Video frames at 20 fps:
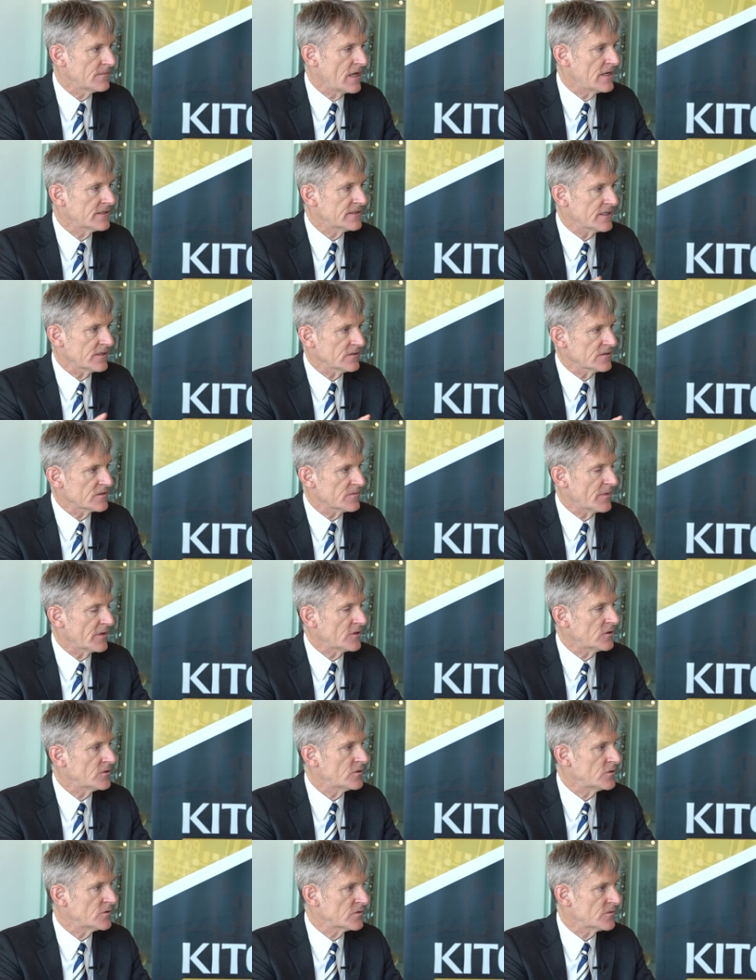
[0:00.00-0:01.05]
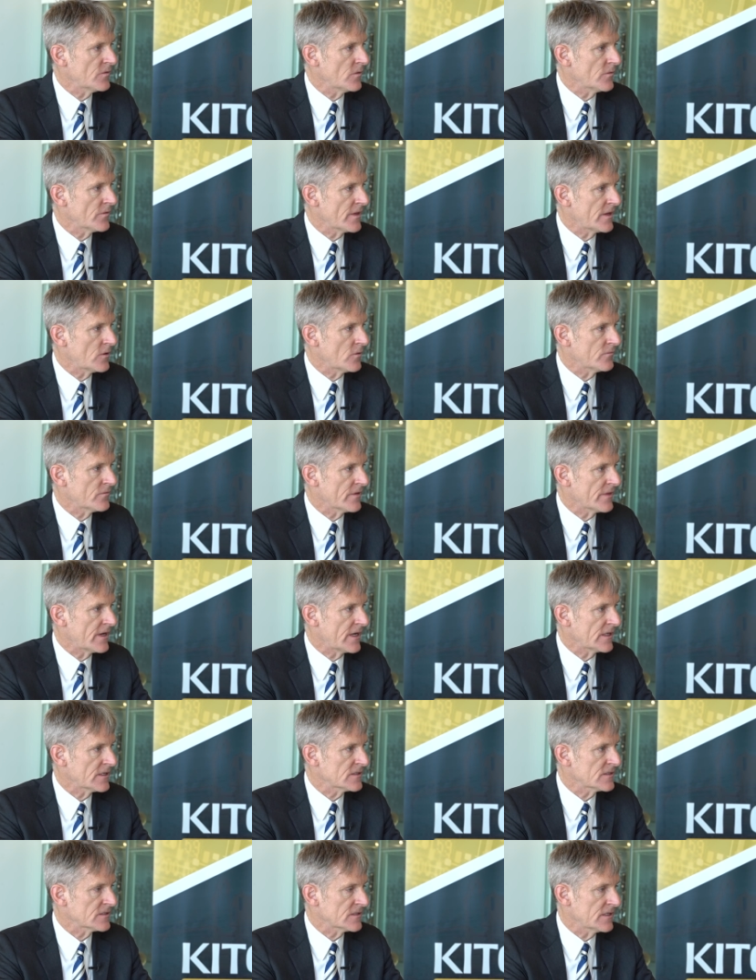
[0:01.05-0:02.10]
Tell us about your news flow then over the
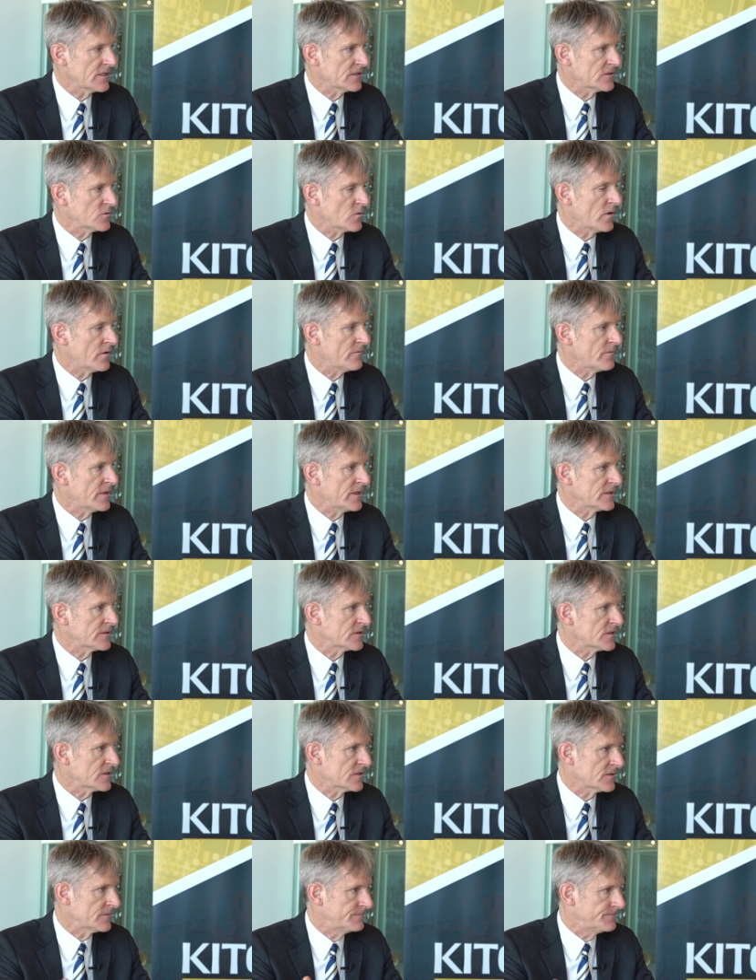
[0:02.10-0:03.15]
next 12 months.